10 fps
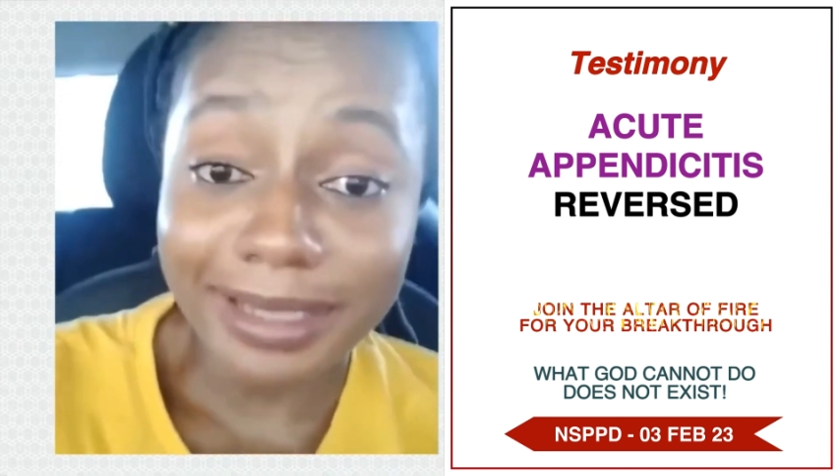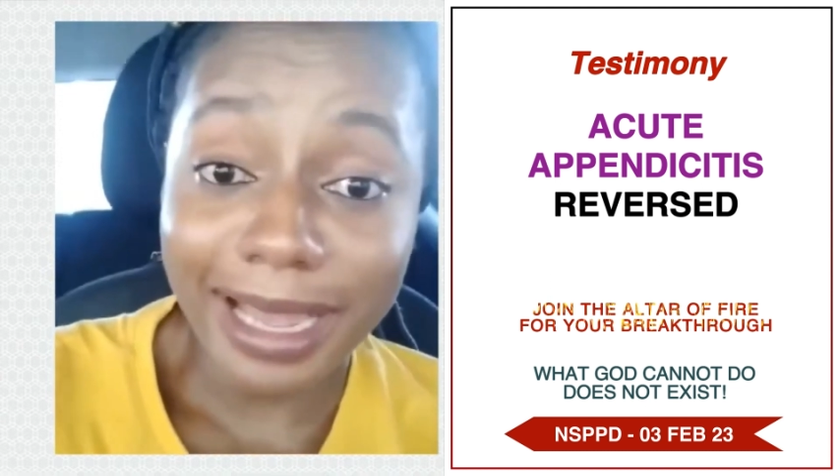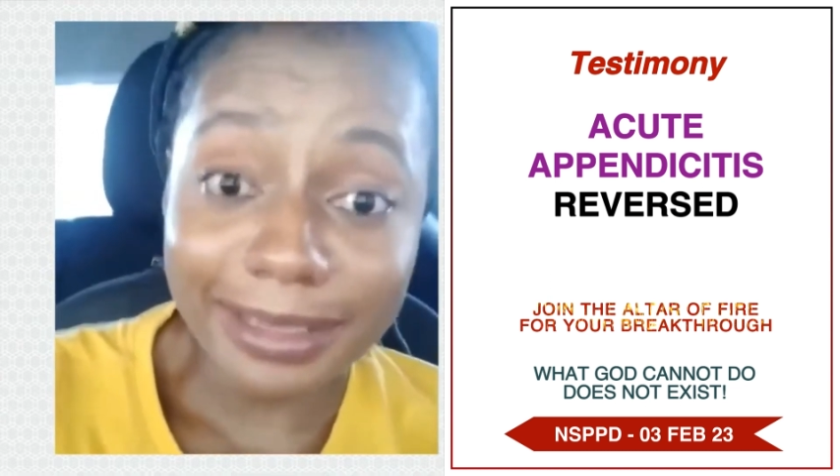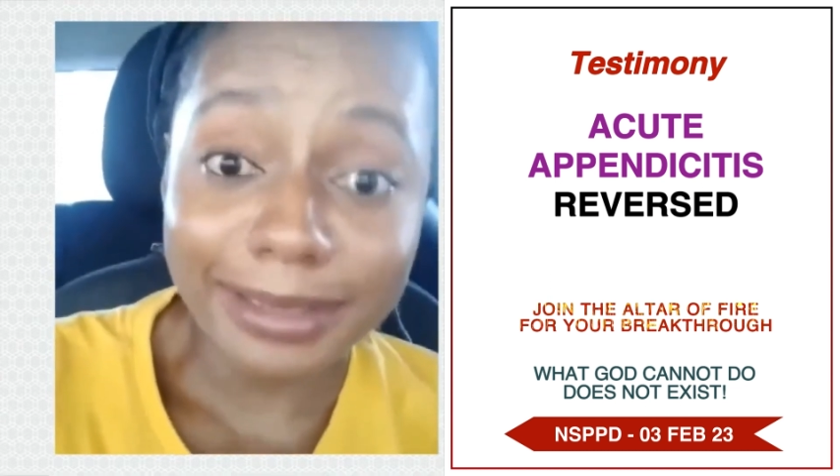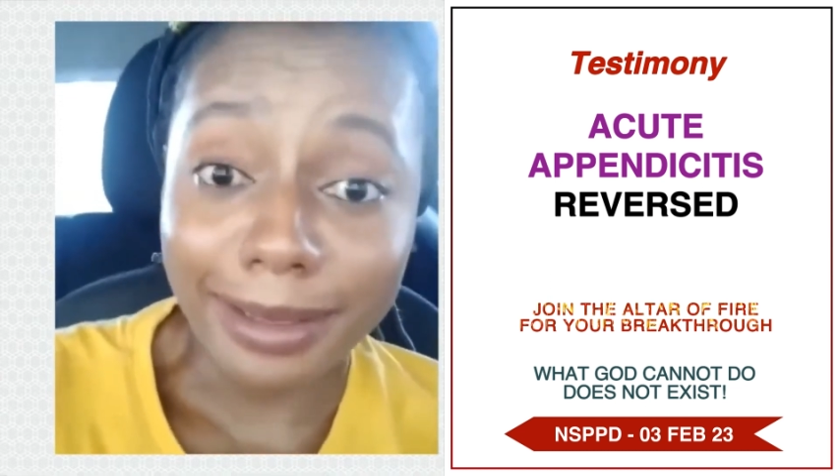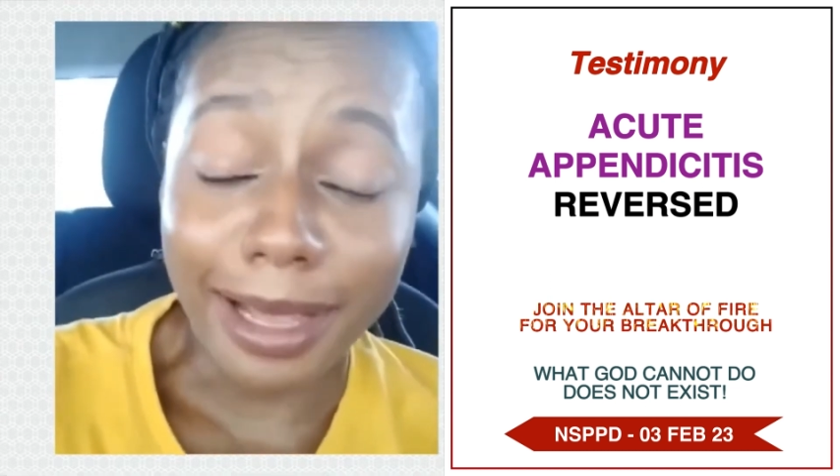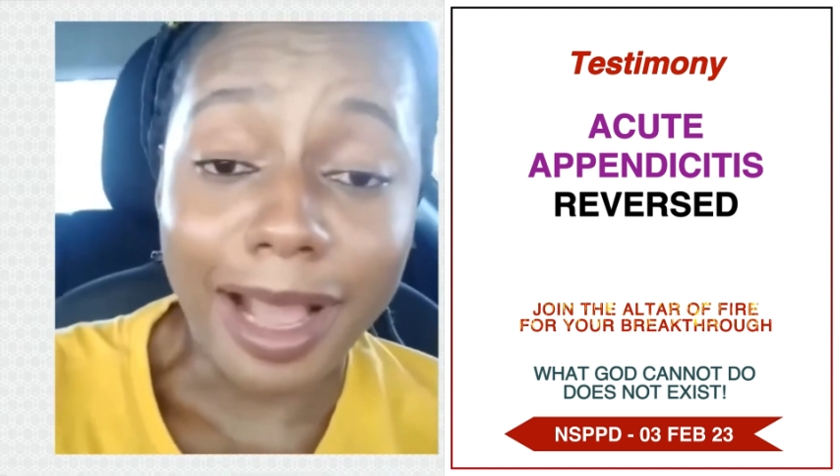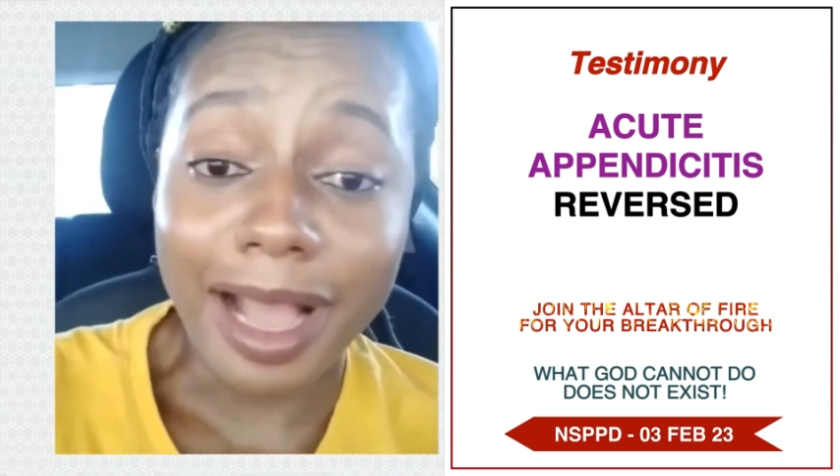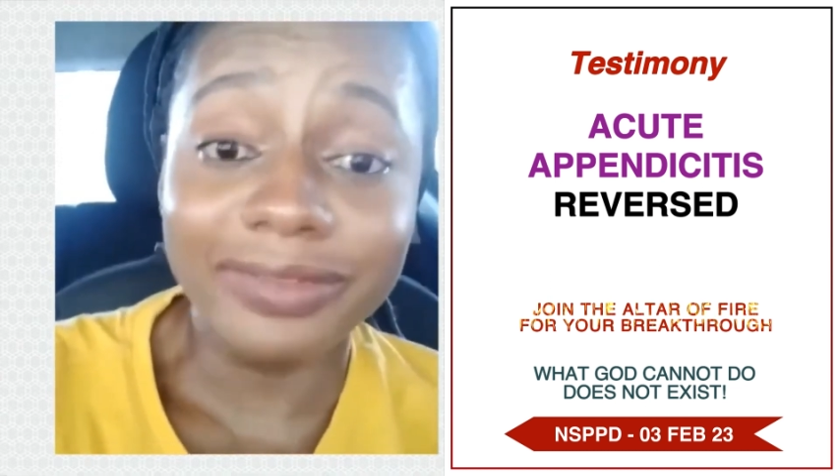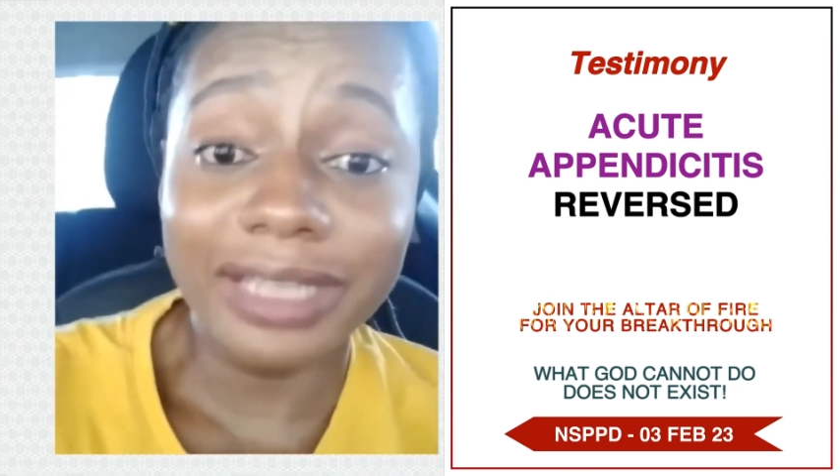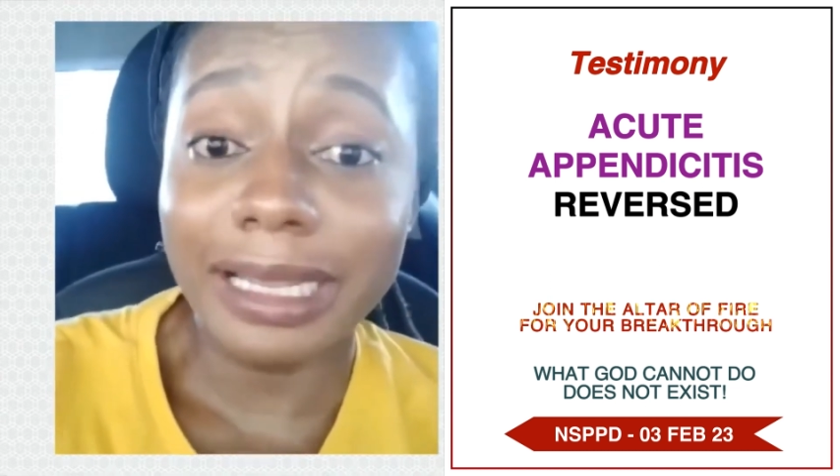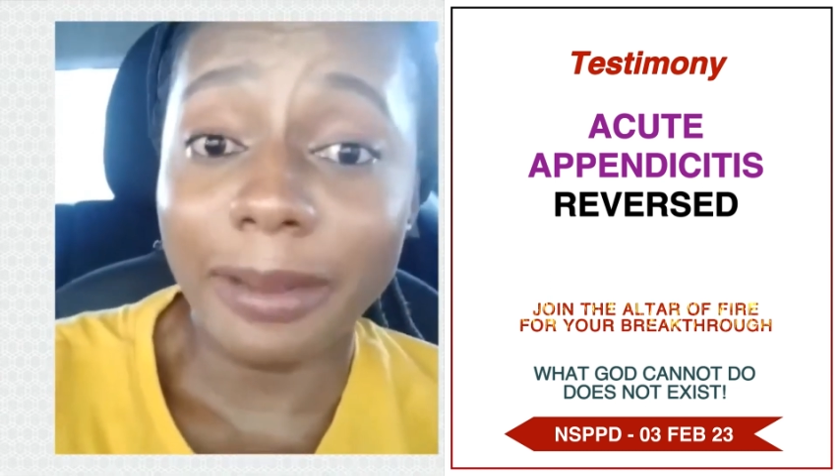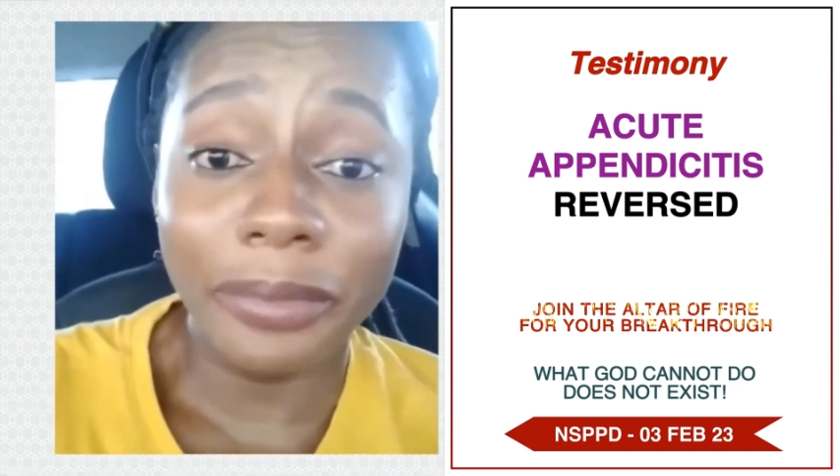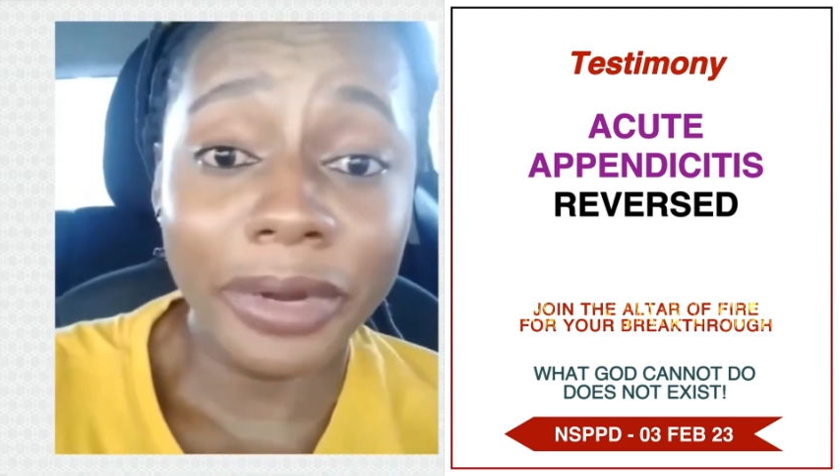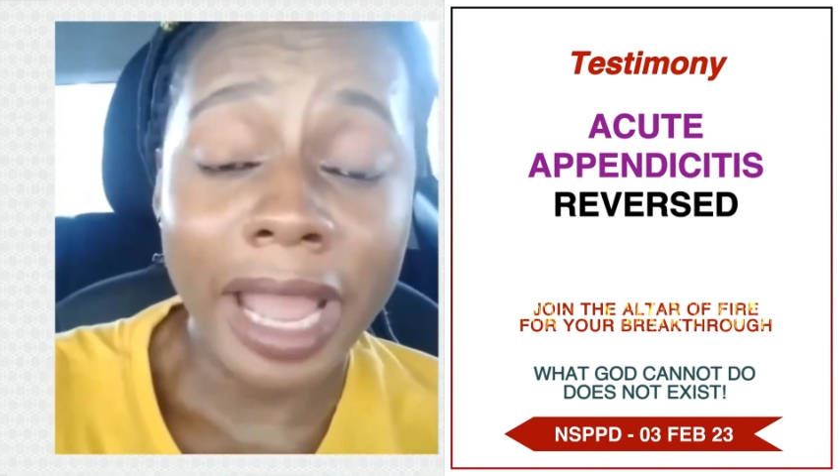that after
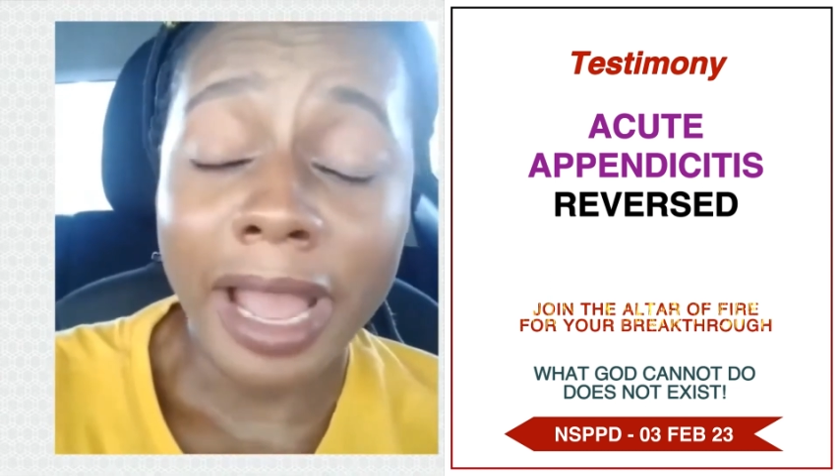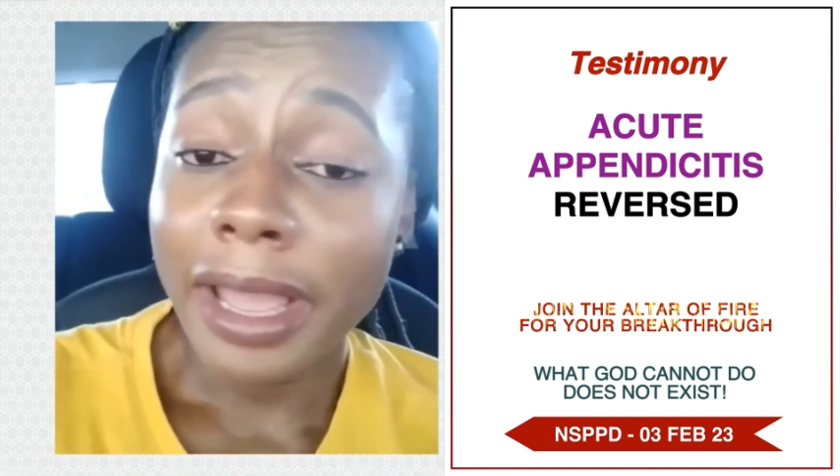that prayer,